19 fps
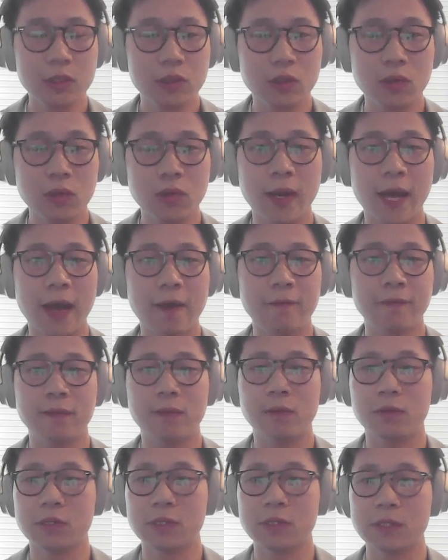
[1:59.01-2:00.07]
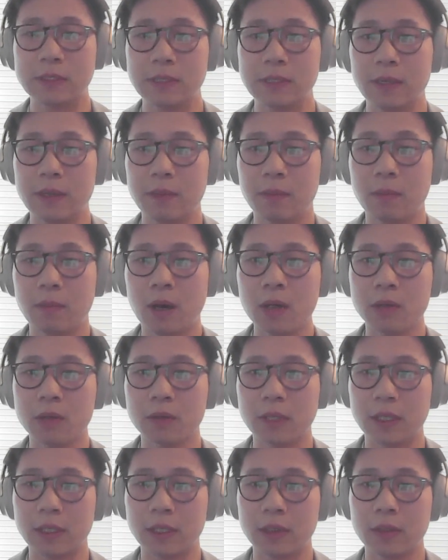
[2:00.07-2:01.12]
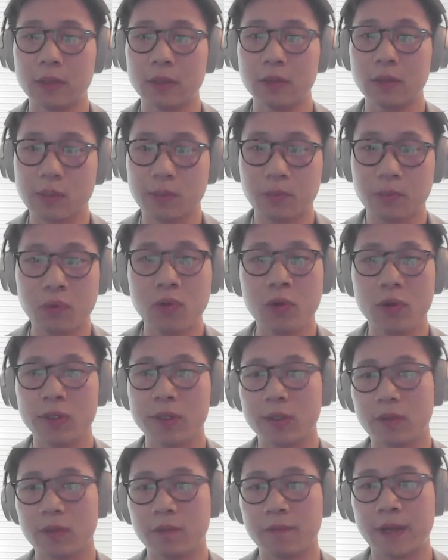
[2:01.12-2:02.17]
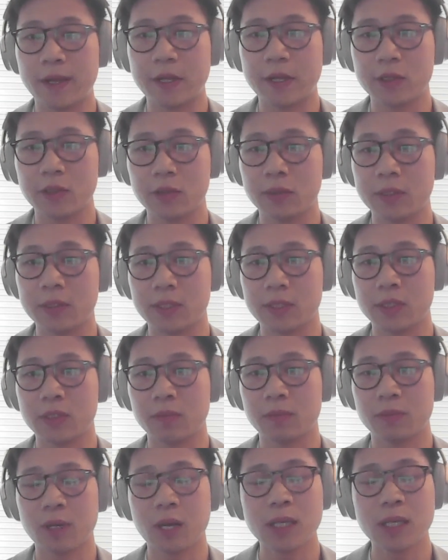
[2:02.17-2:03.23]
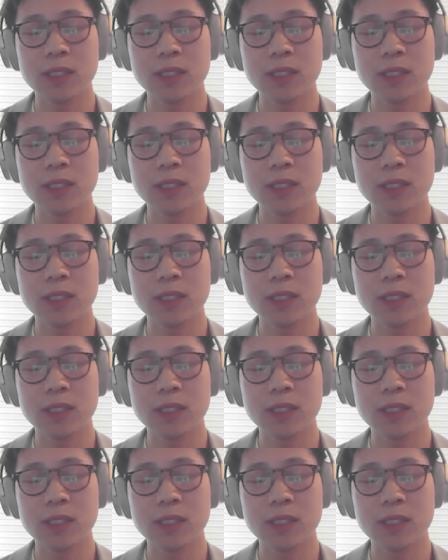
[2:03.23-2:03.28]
need to have those modeling to support your financial decision